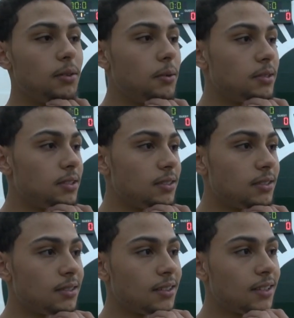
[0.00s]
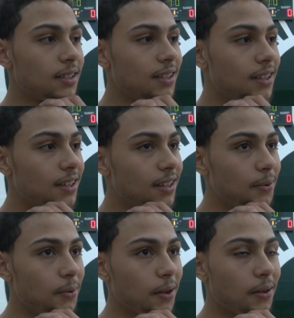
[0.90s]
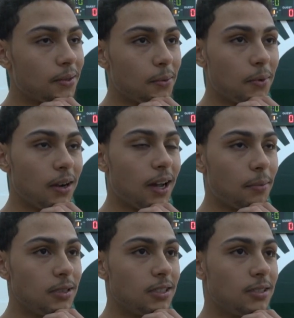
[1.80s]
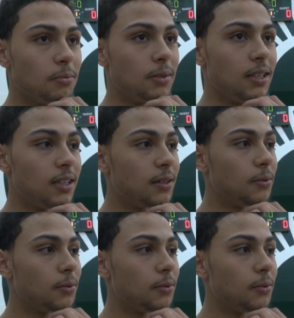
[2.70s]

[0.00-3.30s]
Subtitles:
I don't think we were happy just to be here.